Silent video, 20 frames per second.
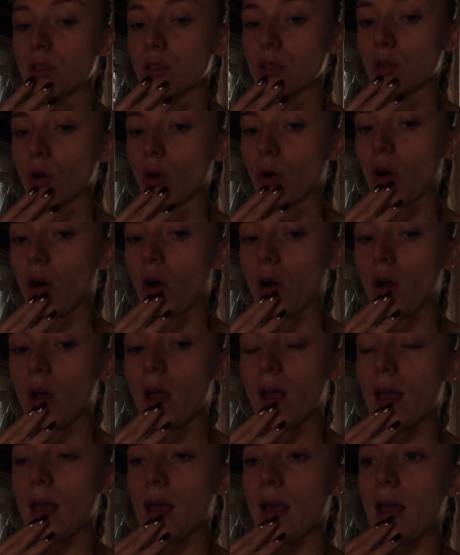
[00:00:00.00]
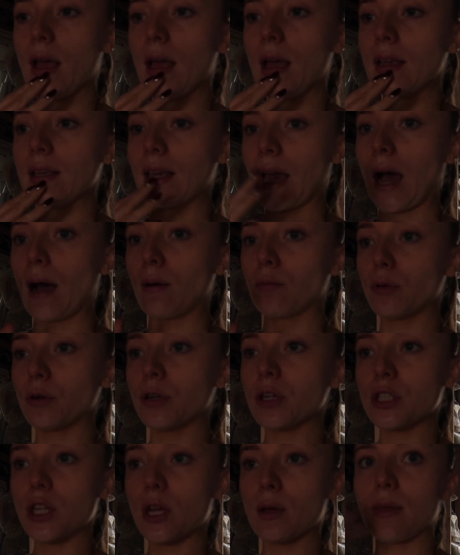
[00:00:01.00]
So yeah, I'm
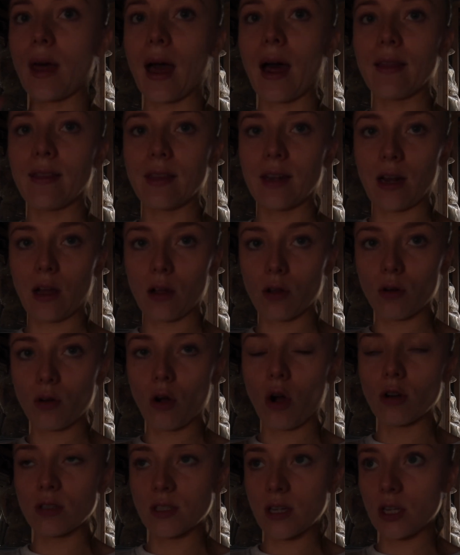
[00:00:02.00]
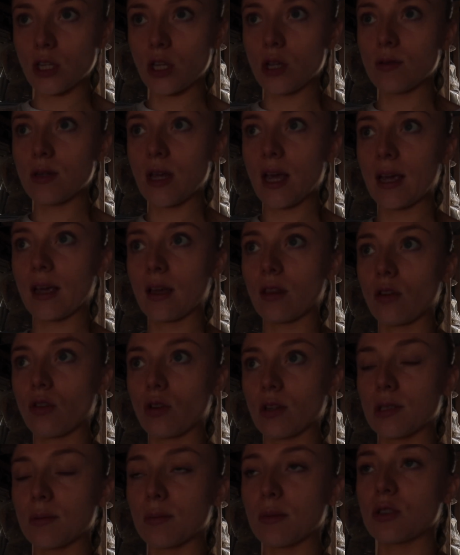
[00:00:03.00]
going to do that and then I'll continue taking the
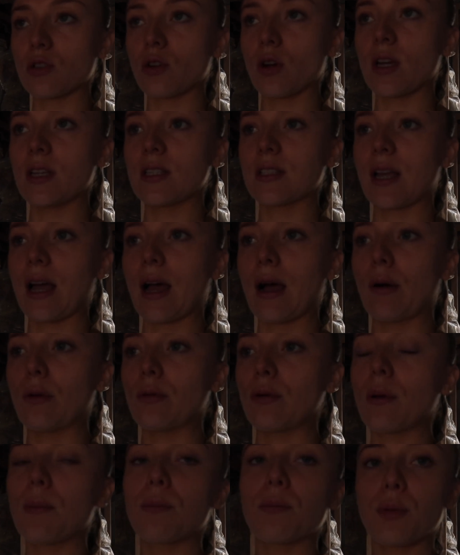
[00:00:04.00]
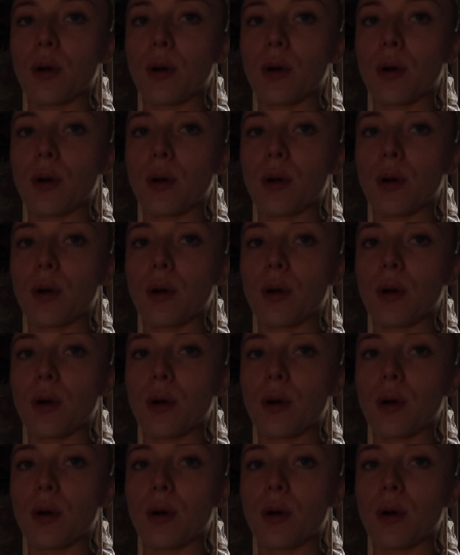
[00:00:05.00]
Christmas trees down,